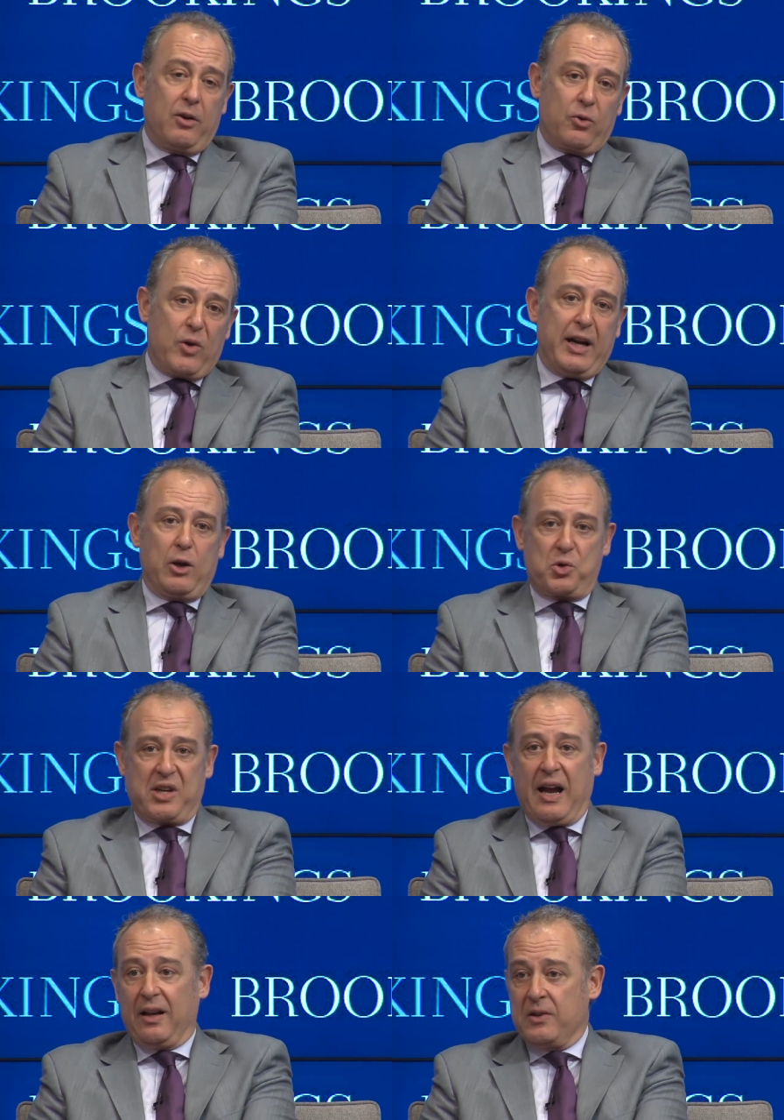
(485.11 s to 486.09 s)
radio
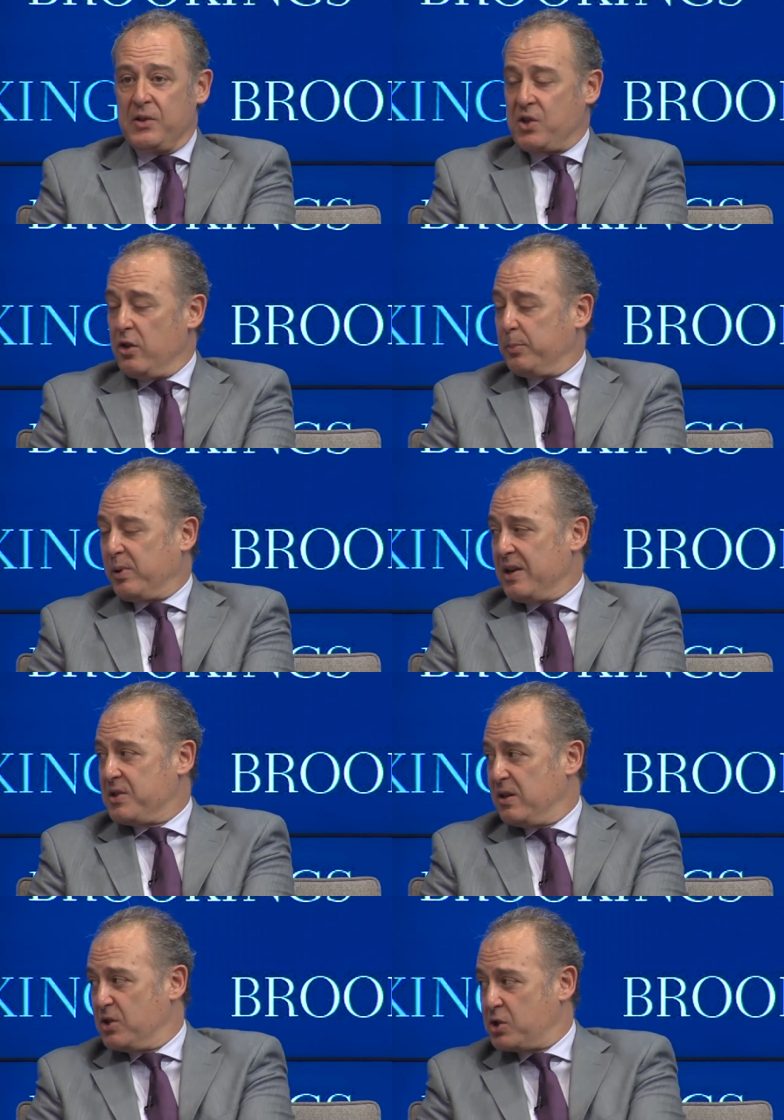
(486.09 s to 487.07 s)
silence on the
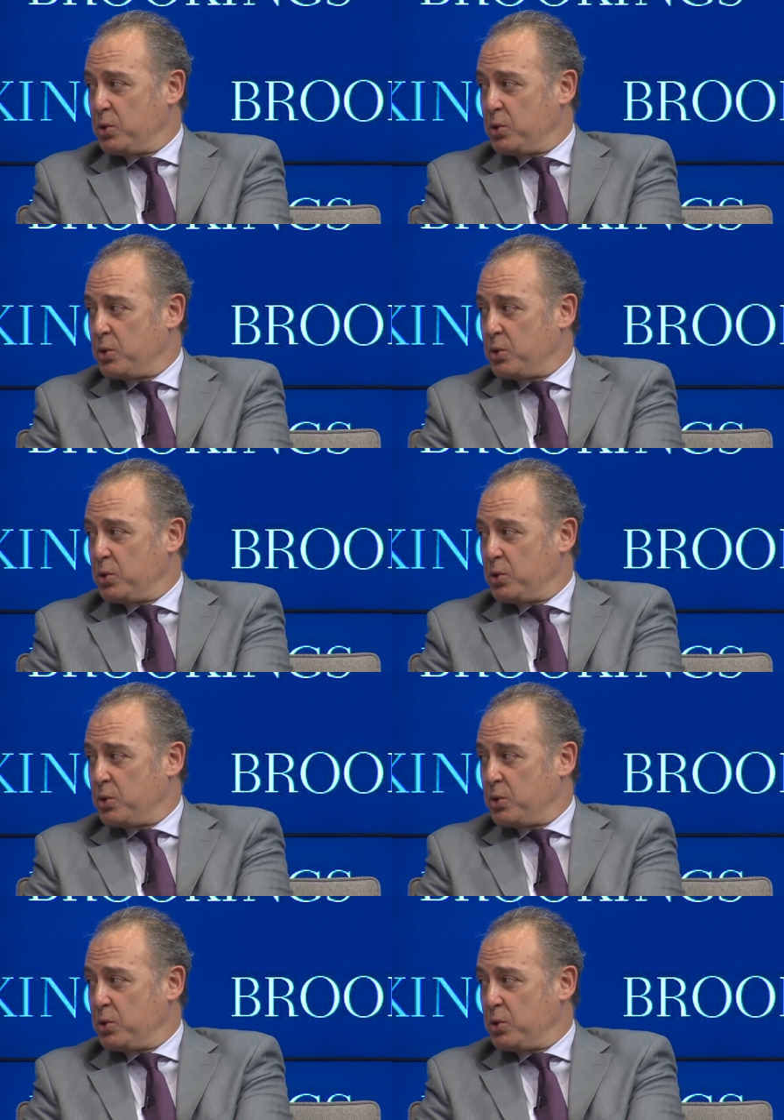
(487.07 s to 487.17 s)
president's